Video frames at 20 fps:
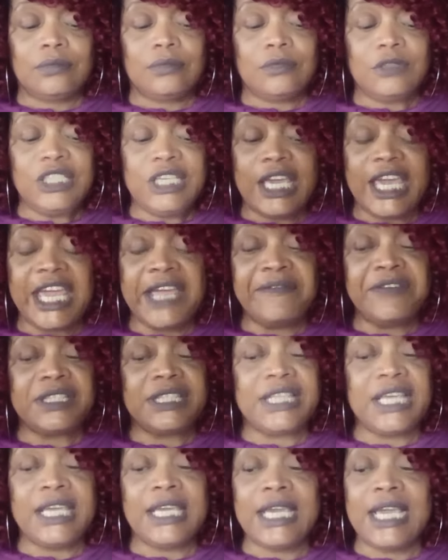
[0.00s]
Yeah,
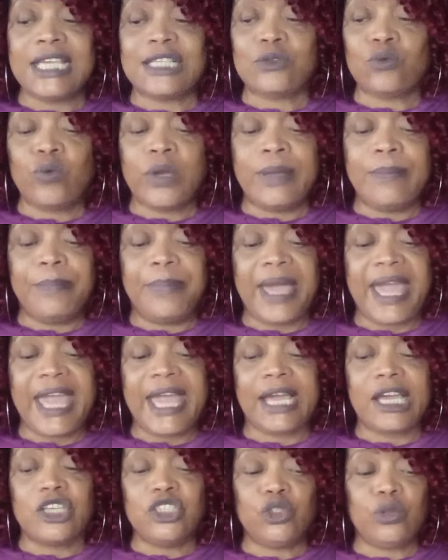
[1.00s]
everything has went
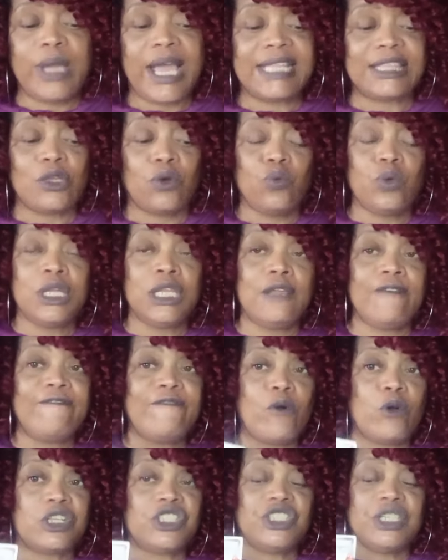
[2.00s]
bad because you got the Wheel of
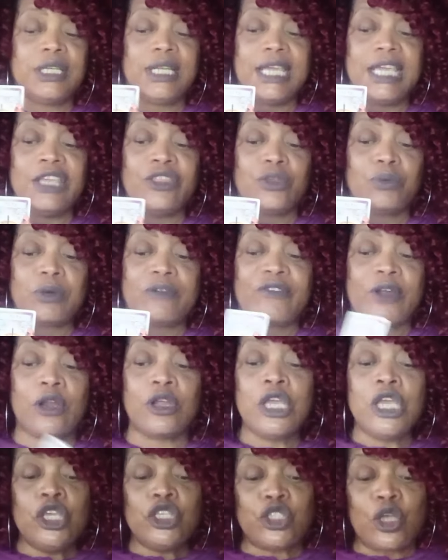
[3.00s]
Fortune in the reverse.
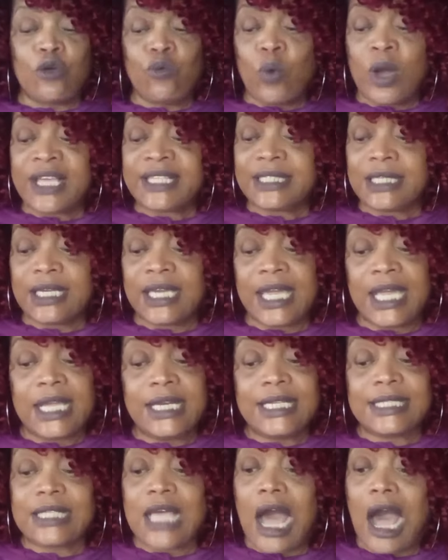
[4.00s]
So once again,
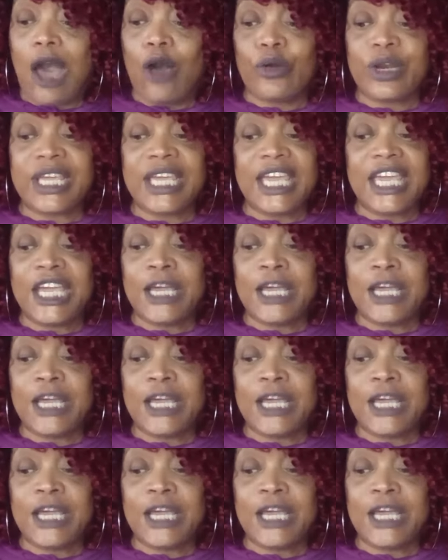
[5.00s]
this haughty